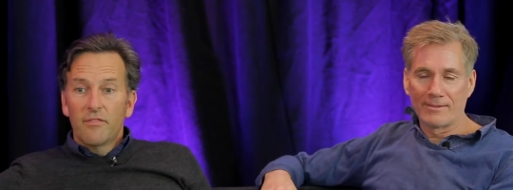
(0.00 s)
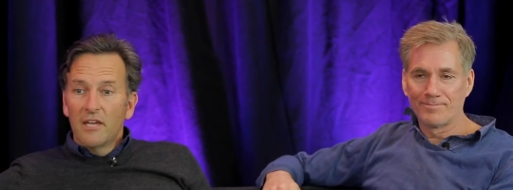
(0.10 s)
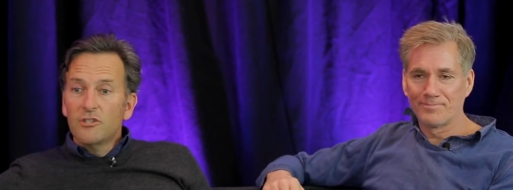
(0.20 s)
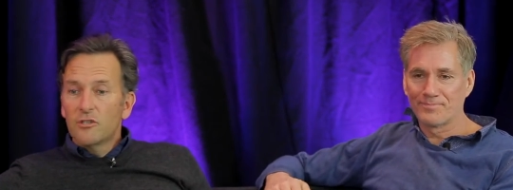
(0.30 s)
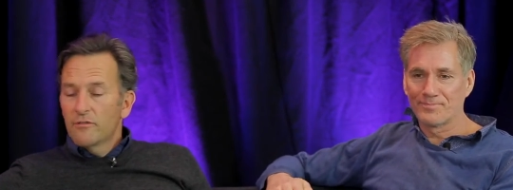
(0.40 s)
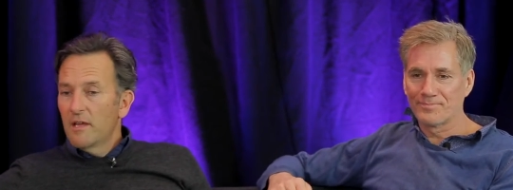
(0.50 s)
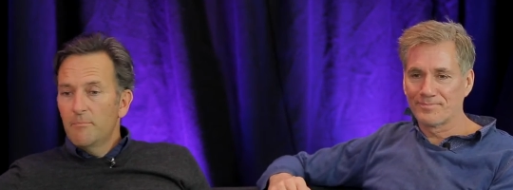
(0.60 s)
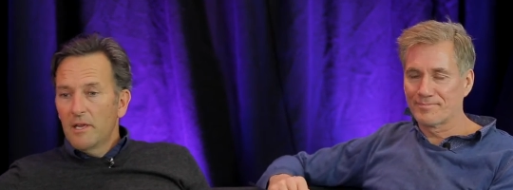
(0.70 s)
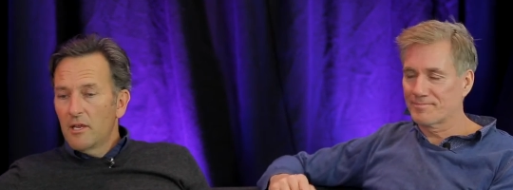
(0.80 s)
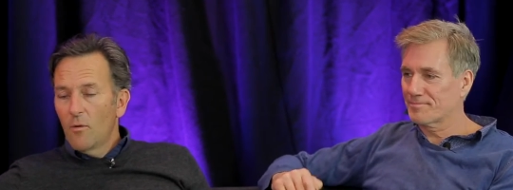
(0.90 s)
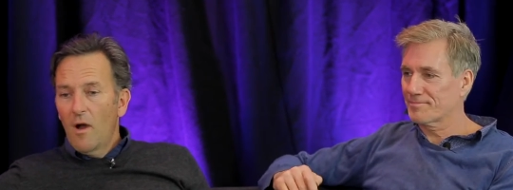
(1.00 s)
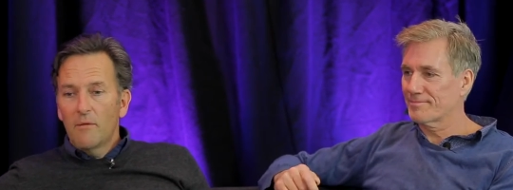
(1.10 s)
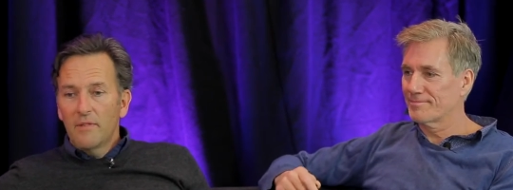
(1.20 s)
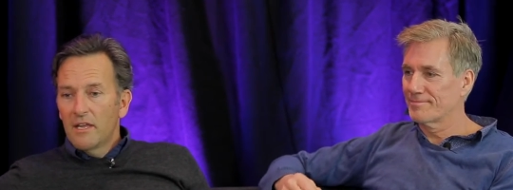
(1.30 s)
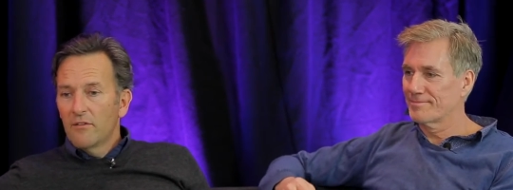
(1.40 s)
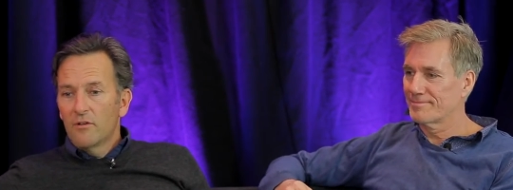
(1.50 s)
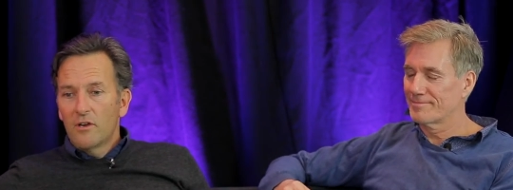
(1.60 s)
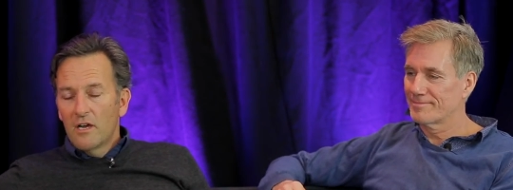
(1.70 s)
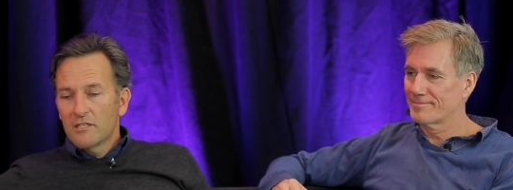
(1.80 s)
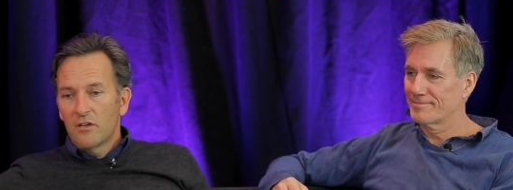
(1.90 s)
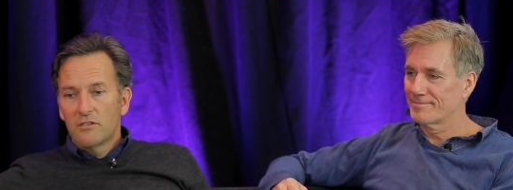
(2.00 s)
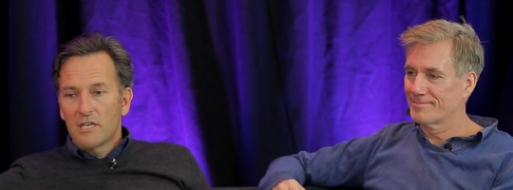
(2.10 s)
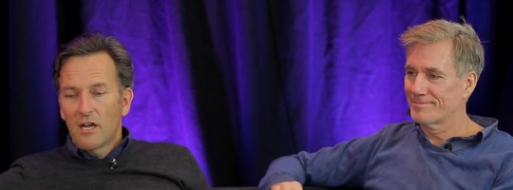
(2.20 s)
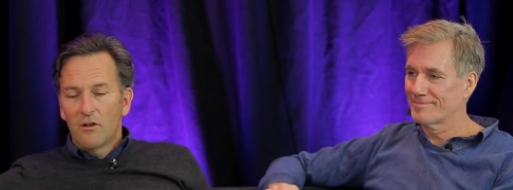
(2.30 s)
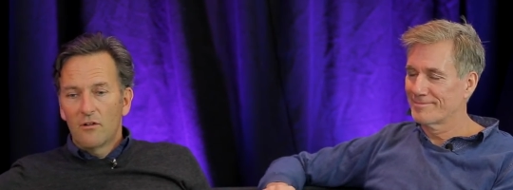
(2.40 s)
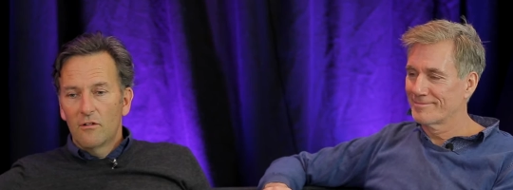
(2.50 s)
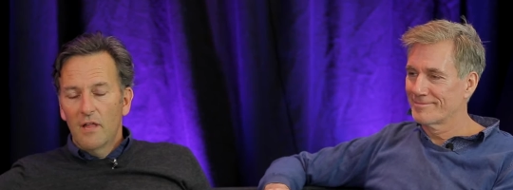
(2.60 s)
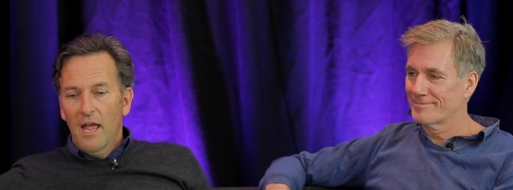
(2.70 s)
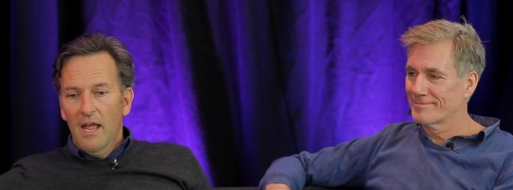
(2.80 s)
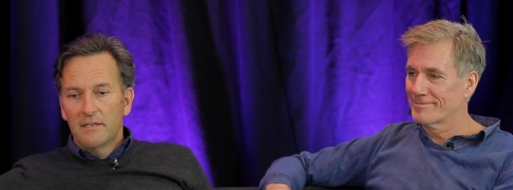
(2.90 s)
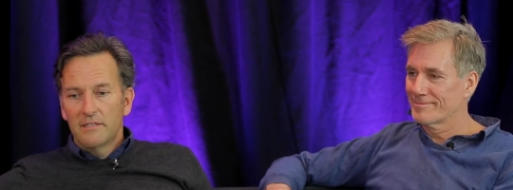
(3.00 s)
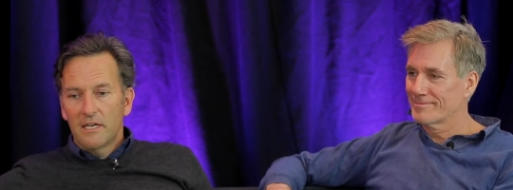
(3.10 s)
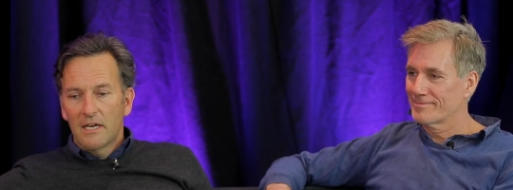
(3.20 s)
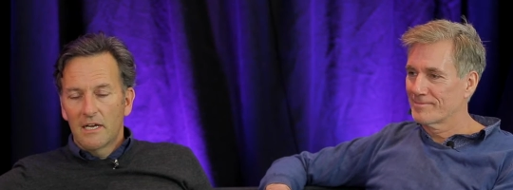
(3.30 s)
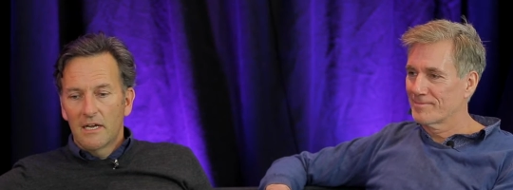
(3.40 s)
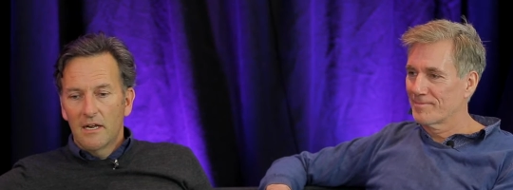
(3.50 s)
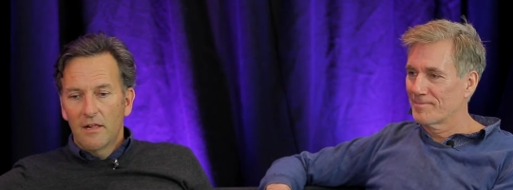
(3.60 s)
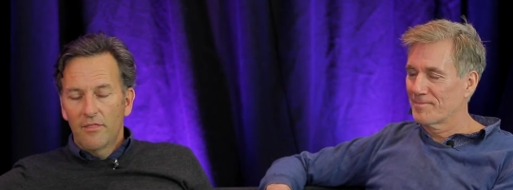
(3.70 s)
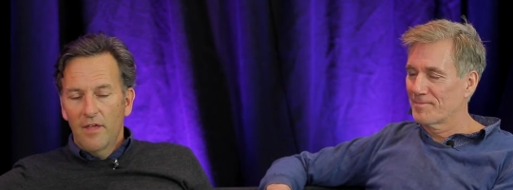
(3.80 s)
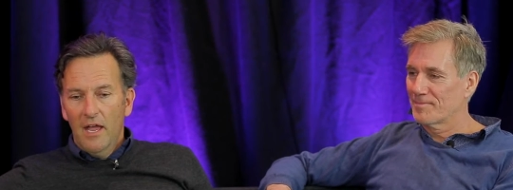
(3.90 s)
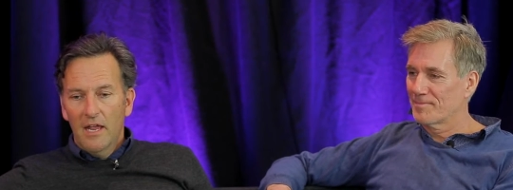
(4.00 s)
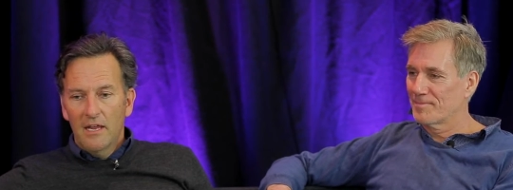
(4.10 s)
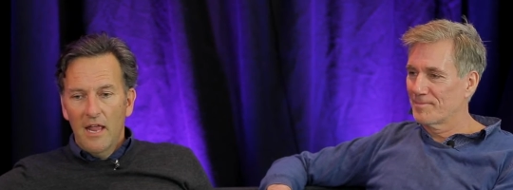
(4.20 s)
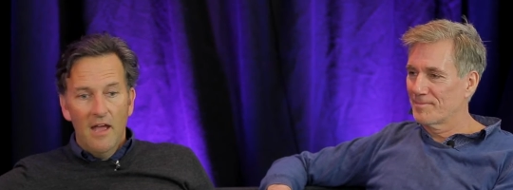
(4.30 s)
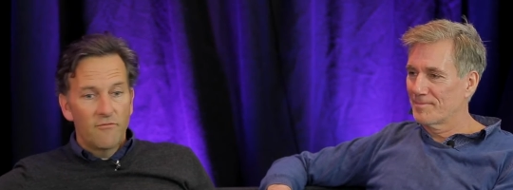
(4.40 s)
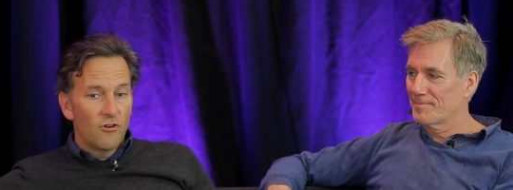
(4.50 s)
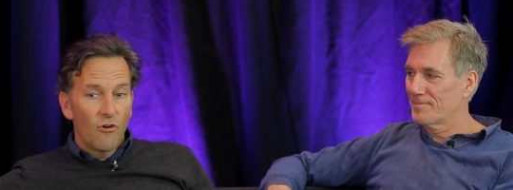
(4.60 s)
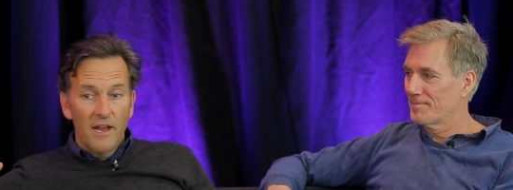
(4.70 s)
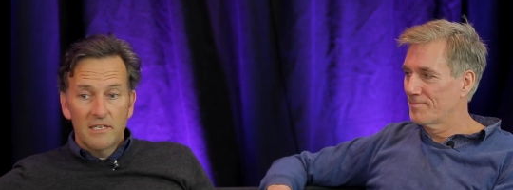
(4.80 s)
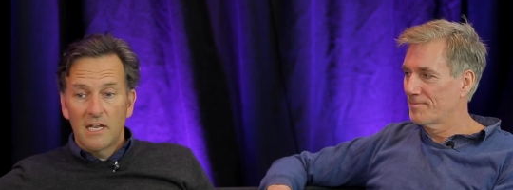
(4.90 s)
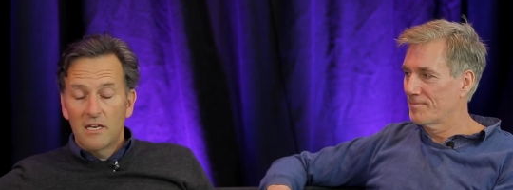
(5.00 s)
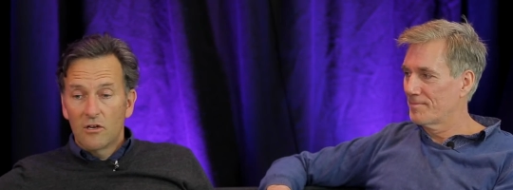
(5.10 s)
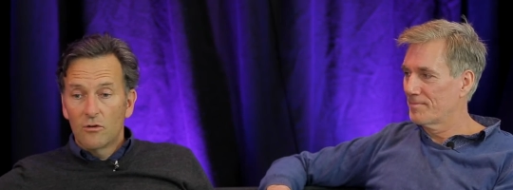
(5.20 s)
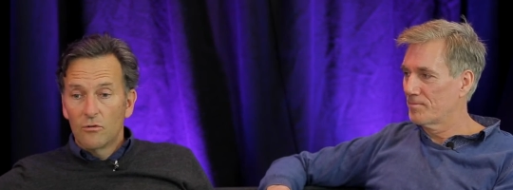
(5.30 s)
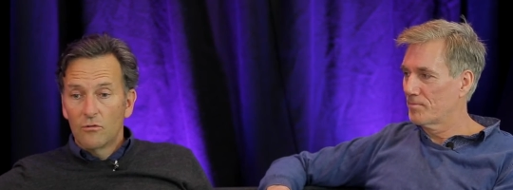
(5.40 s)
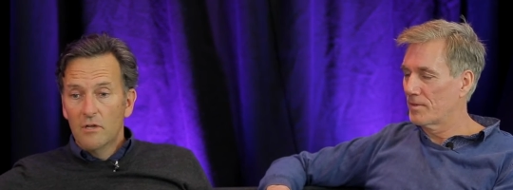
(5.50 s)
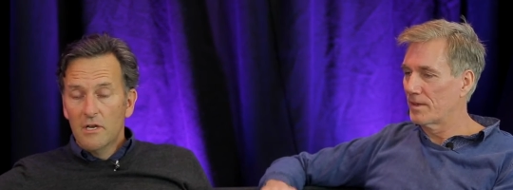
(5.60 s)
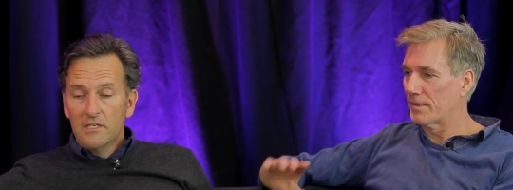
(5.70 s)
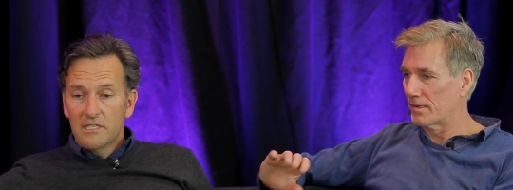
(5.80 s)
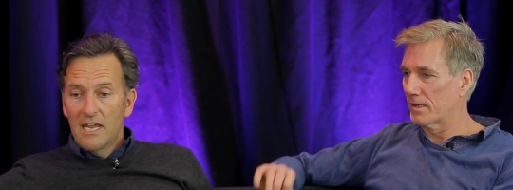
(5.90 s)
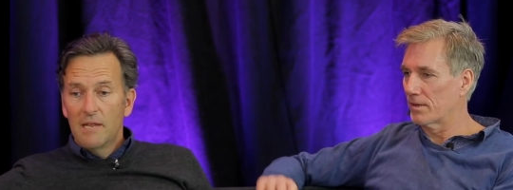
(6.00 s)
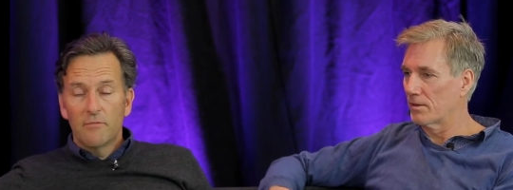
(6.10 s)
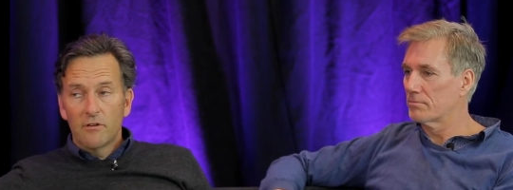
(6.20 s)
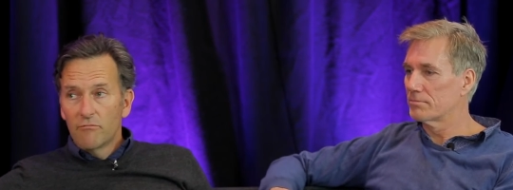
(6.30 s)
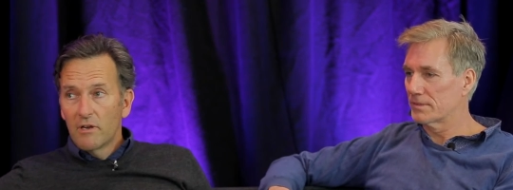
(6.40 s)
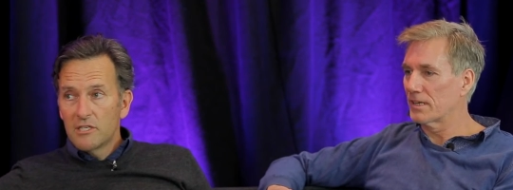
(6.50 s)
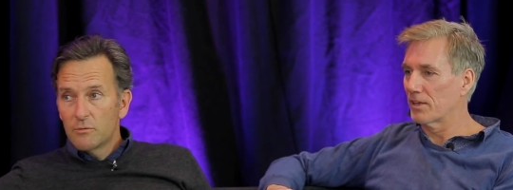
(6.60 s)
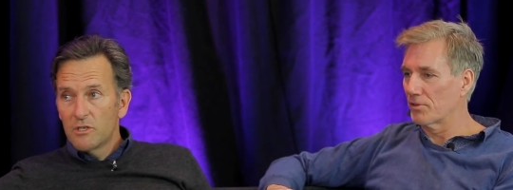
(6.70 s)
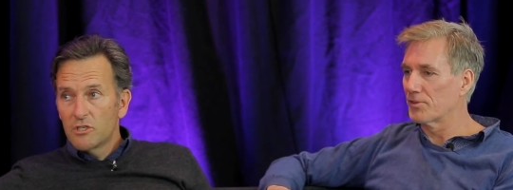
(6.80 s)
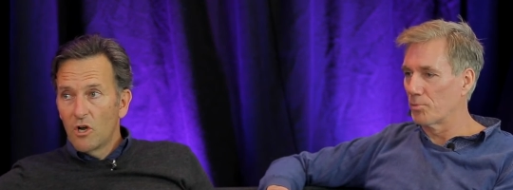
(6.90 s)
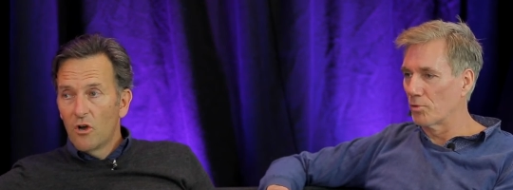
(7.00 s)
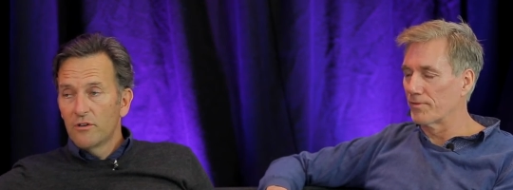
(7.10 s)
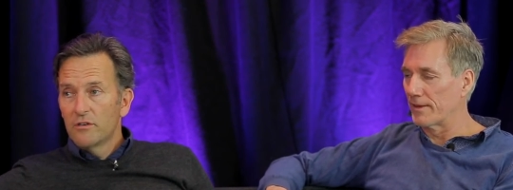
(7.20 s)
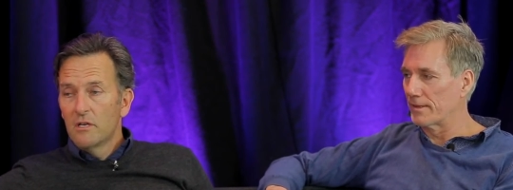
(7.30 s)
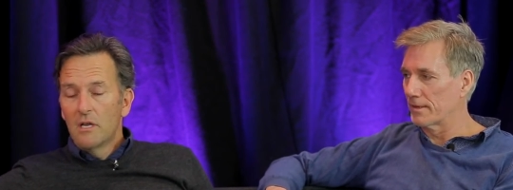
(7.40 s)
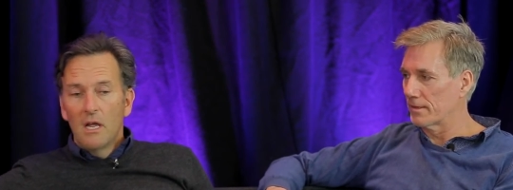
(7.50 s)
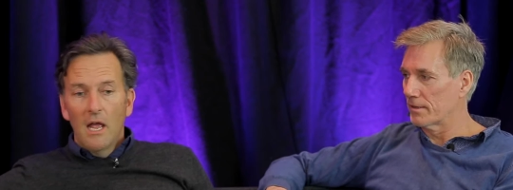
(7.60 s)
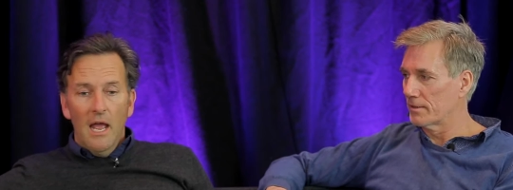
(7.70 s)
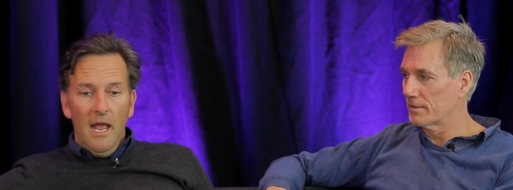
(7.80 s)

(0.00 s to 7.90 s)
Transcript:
Speaker 1: they do. They pick you up. They give you a nice hotel, and uh, they have a great technical team te- that are really switched on. Fantastic.